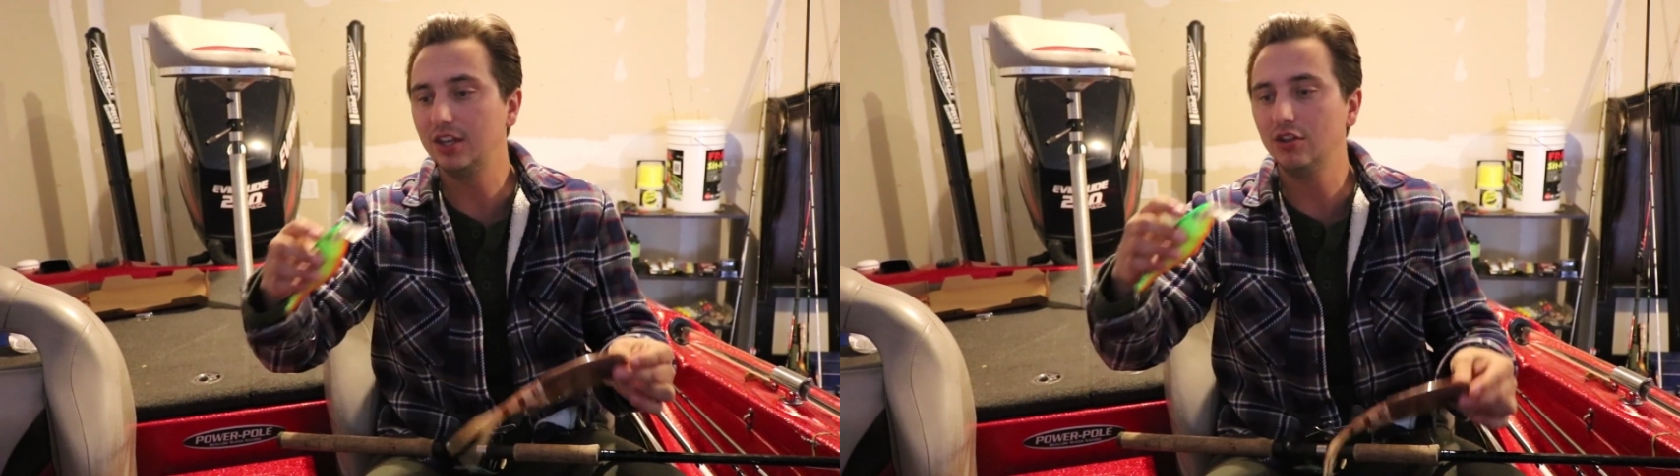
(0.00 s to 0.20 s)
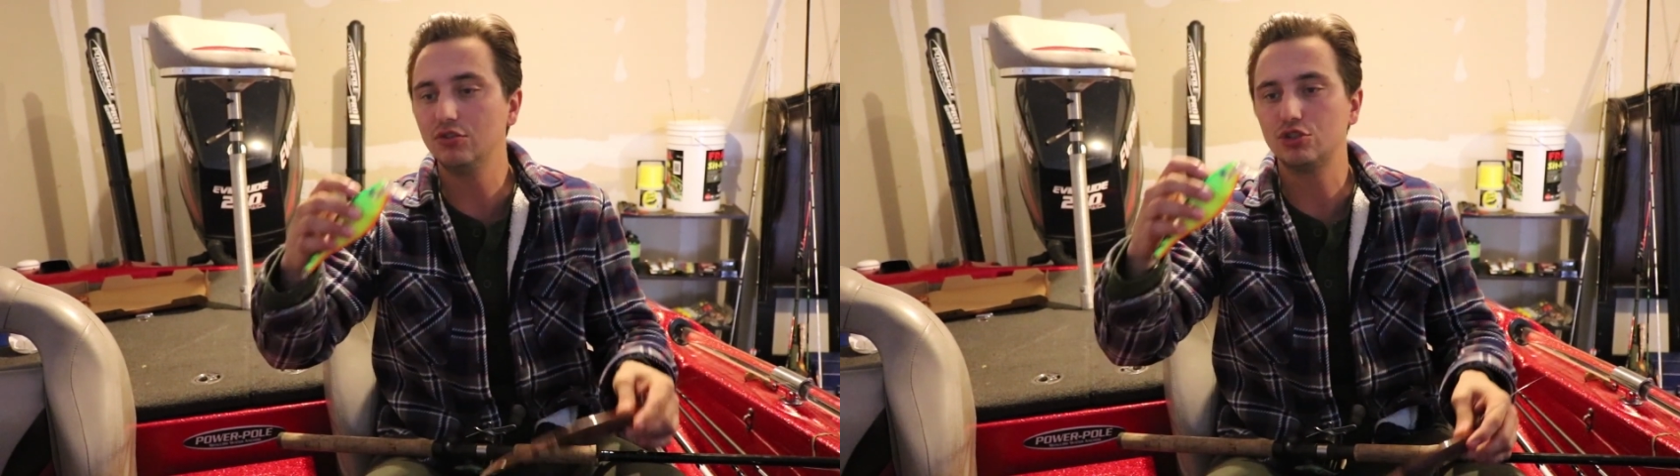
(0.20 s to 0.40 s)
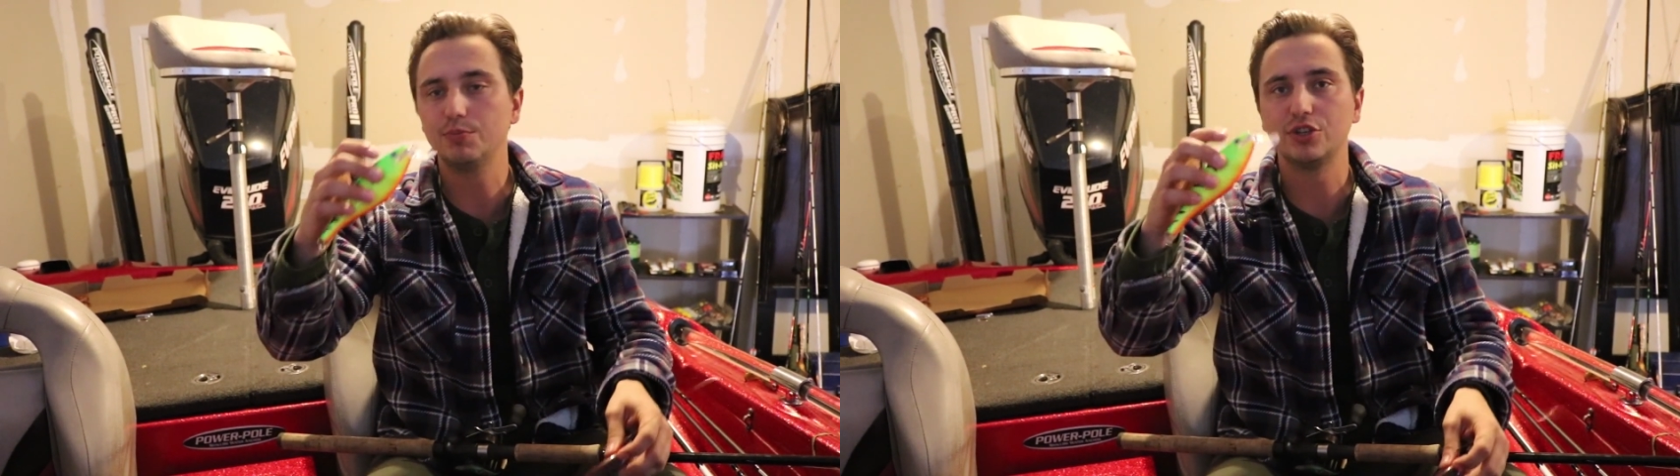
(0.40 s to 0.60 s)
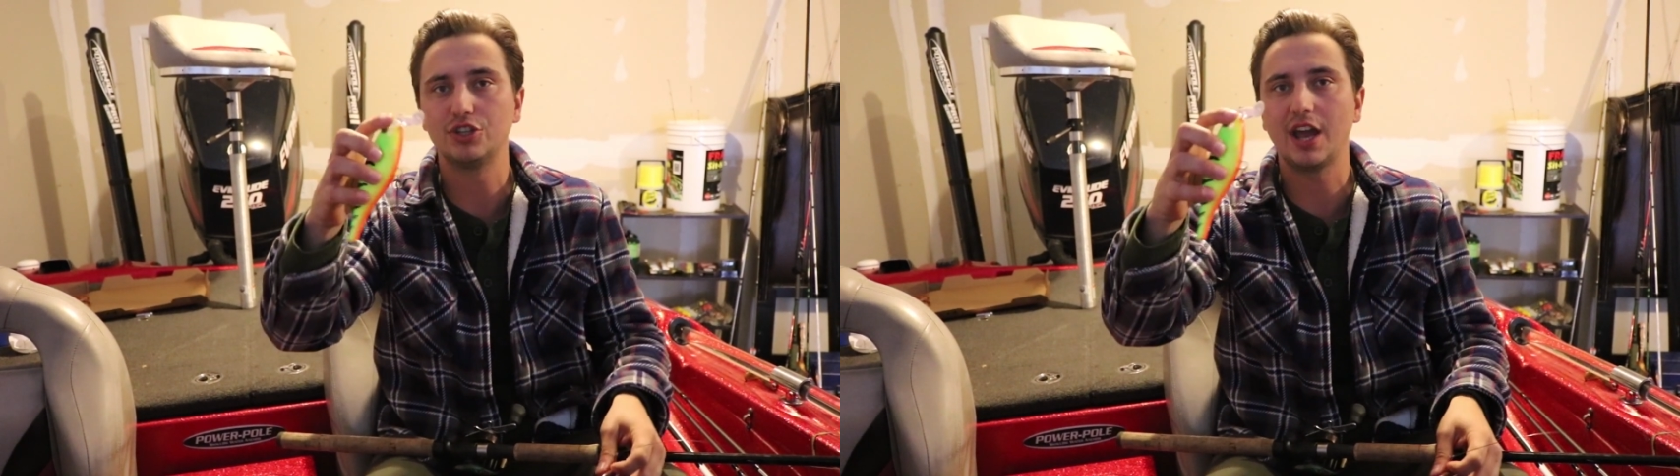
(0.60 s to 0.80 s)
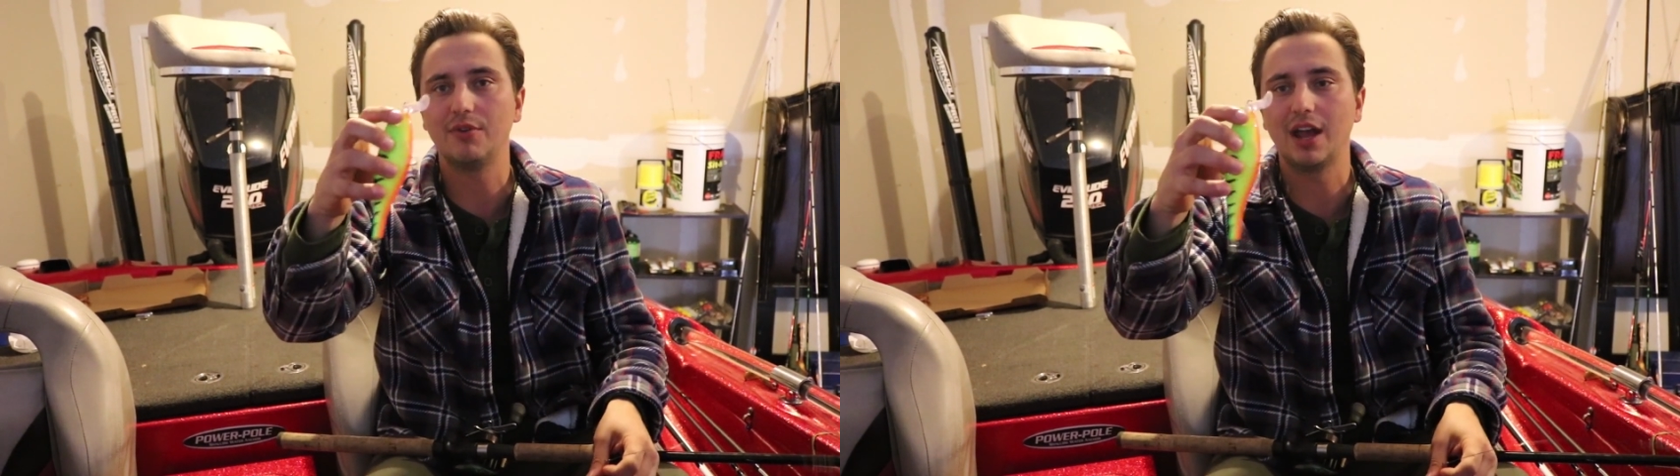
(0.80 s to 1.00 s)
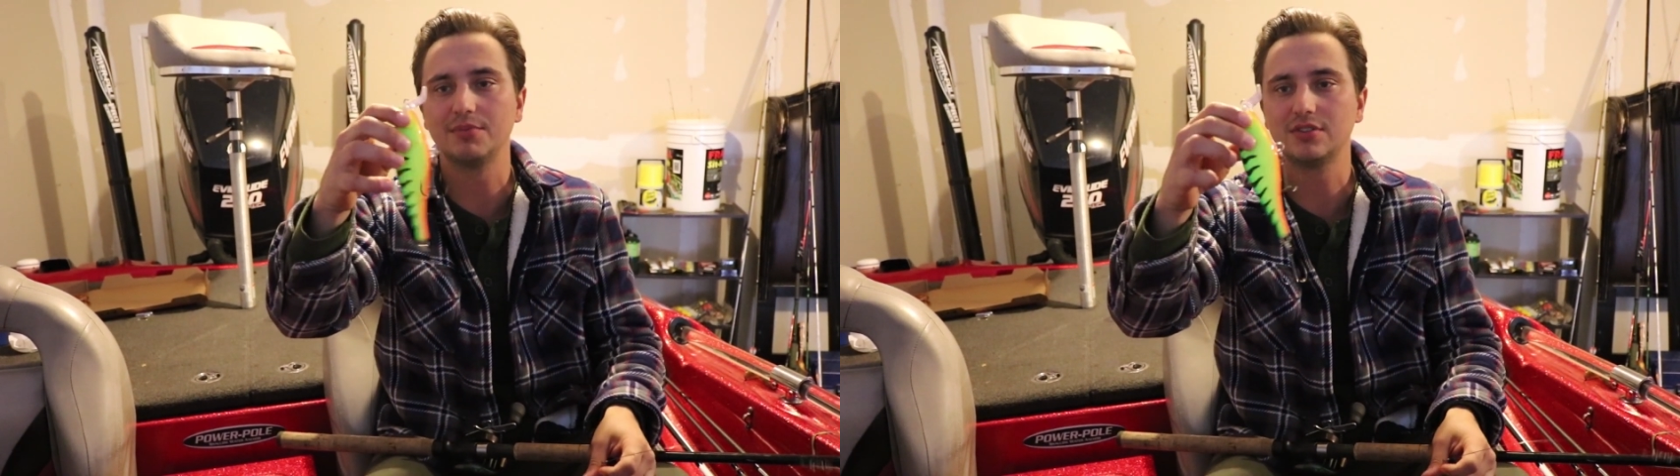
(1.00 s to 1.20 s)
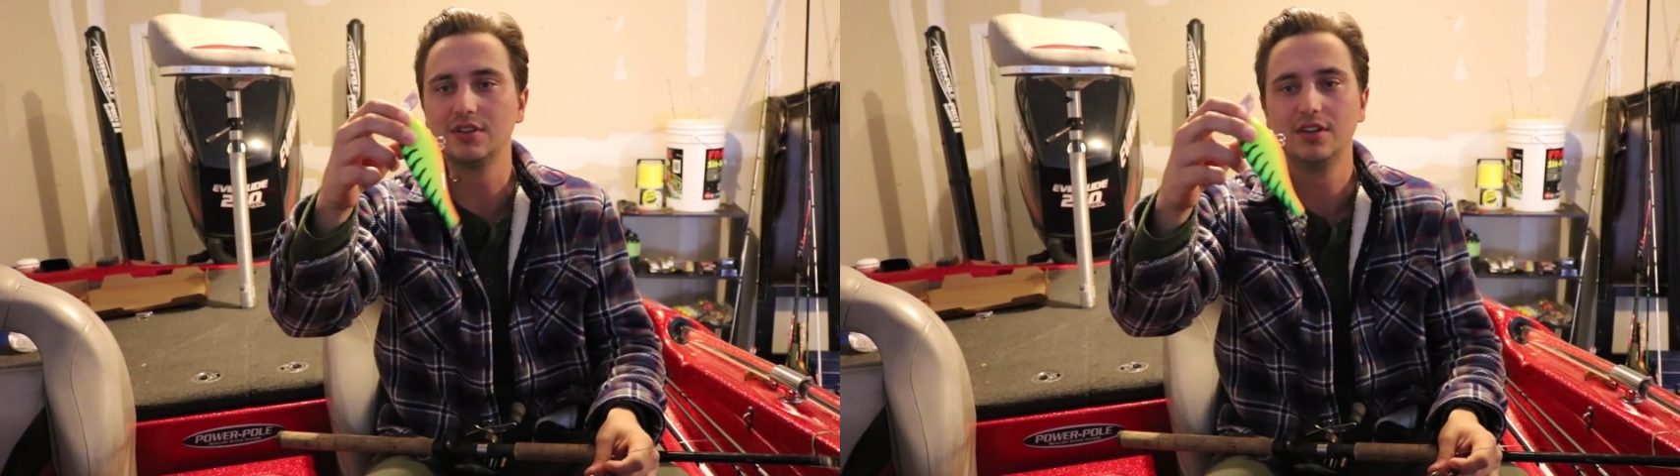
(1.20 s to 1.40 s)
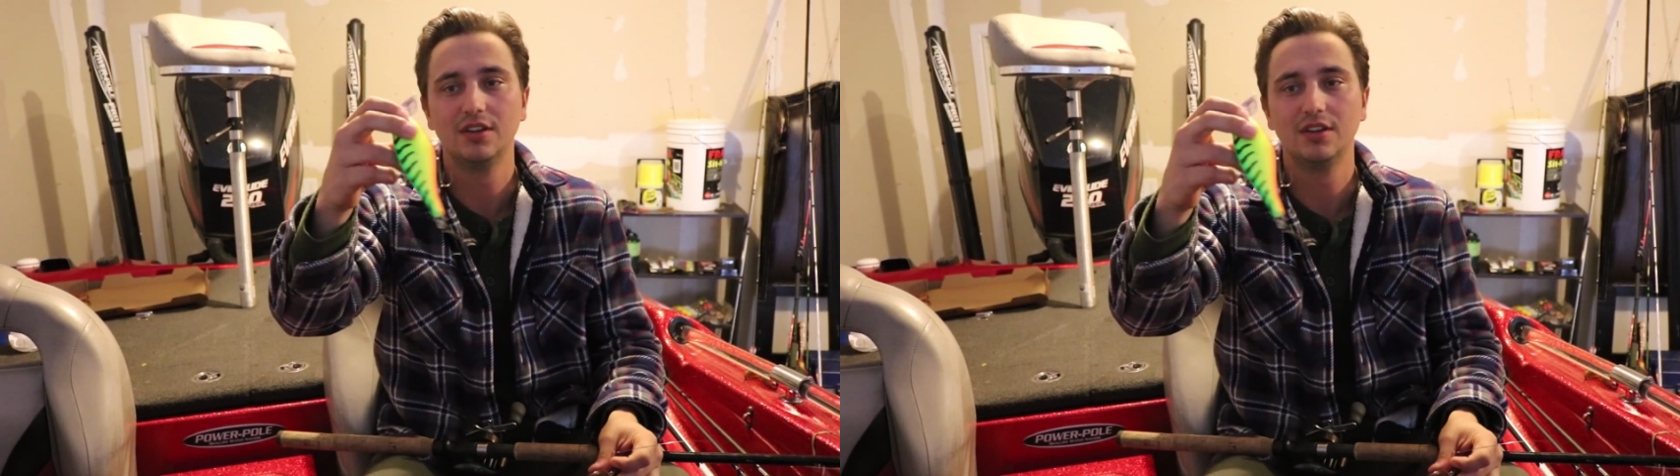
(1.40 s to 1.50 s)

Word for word: huge Super Shad Wraps.